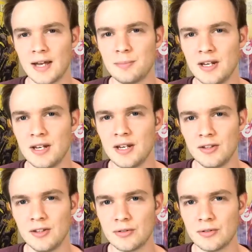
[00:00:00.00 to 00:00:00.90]
At the beginning of
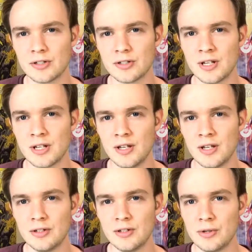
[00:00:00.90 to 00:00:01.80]
the universe,
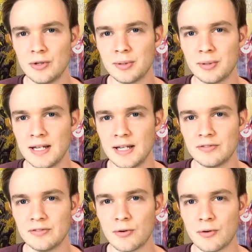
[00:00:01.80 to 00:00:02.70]
no one
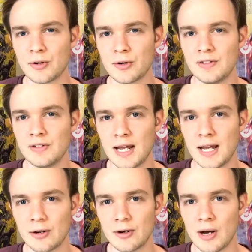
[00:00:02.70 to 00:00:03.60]
planned for or even
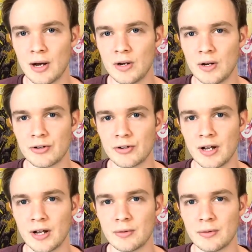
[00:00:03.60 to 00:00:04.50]
cared about whether or
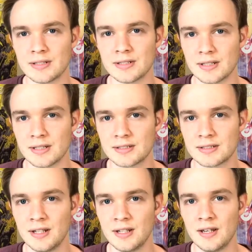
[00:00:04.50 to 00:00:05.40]
not I would
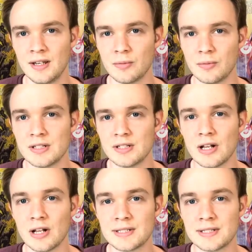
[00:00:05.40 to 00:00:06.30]
exist. It wasn't
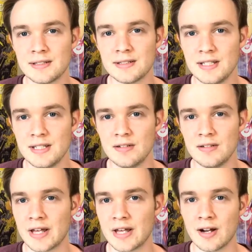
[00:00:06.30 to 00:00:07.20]
until I was
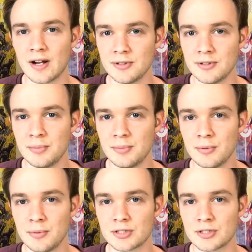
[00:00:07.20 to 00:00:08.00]
conceived that a couple of people...